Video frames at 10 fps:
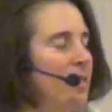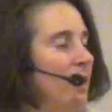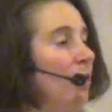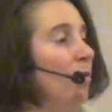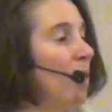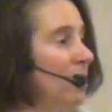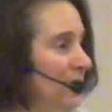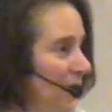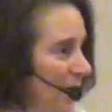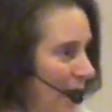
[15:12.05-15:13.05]
There
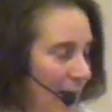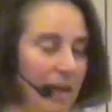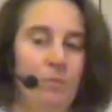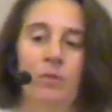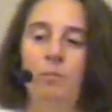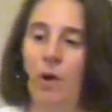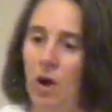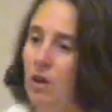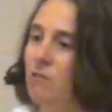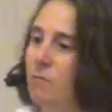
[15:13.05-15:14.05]
was an animal
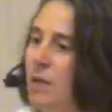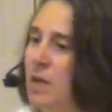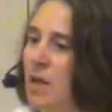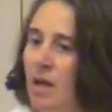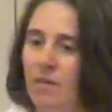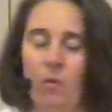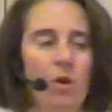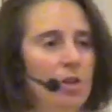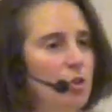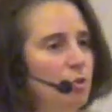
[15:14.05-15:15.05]
part of me
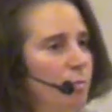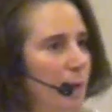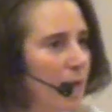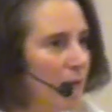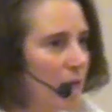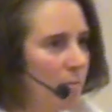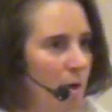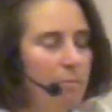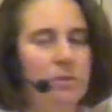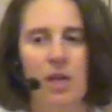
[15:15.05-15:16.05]
that wanted to pick
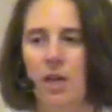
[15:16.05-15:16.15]
him up,